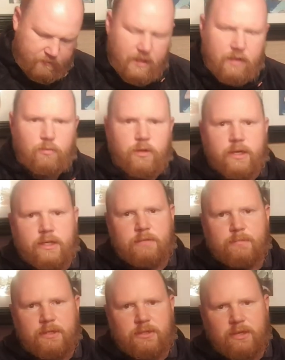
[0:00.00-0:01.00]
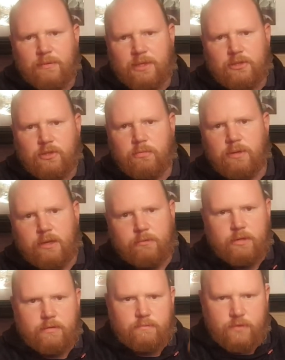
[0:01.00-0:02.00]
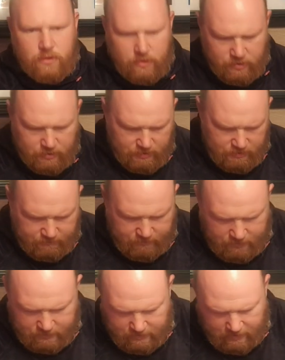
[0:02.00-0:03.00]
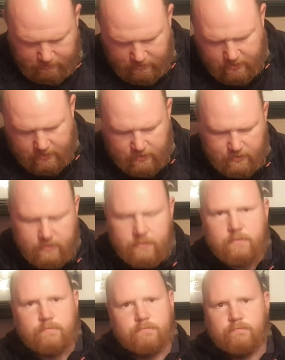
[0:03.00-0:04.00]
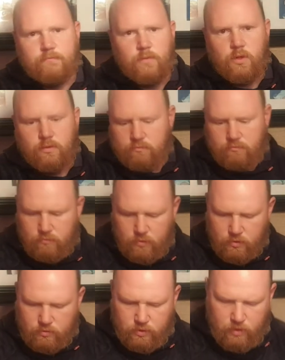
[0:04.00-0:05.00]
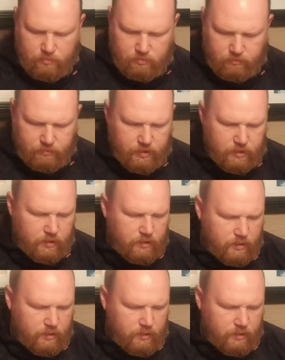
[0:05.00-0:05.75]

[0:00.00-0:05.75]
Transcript: lightweight, especially. I mean, super lightweight. So for this type of thing, unstoppable really.